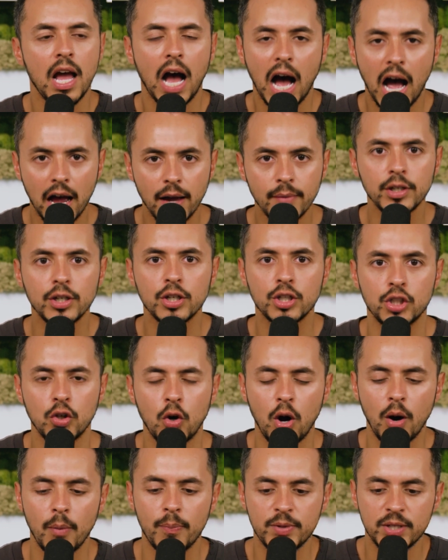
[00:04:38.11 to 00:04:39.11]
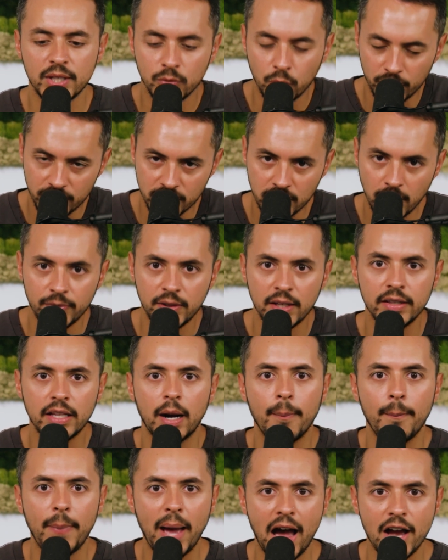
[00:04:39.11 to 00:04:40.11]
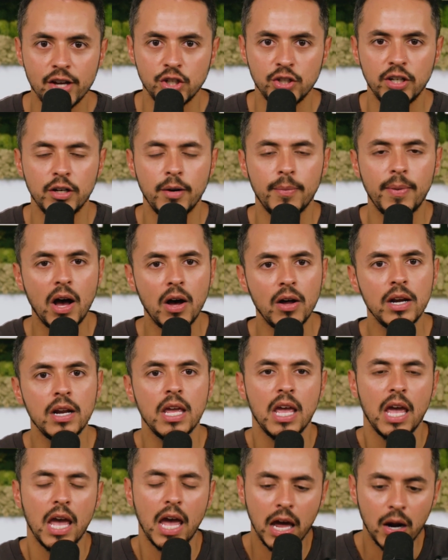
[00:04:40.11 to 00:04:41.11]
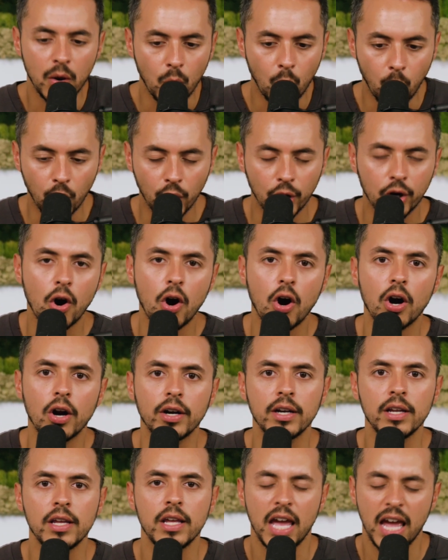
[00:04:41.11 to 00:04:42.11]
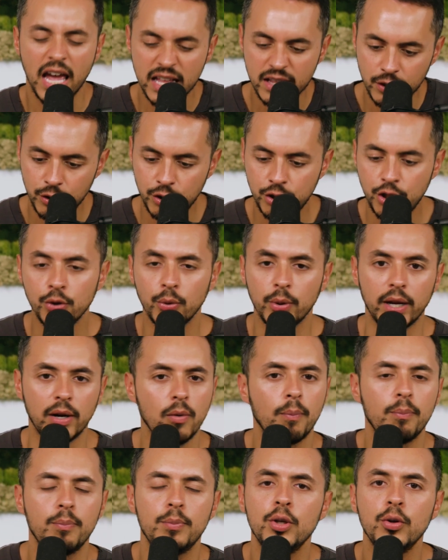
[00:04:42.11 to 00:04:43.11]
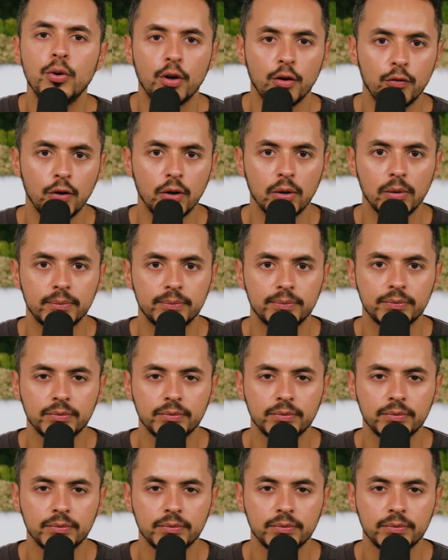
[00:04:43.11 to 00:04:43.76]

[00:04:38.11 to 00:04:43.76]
I'm going to show up with something that I'm passionate about and work hard and do it. Beautiful.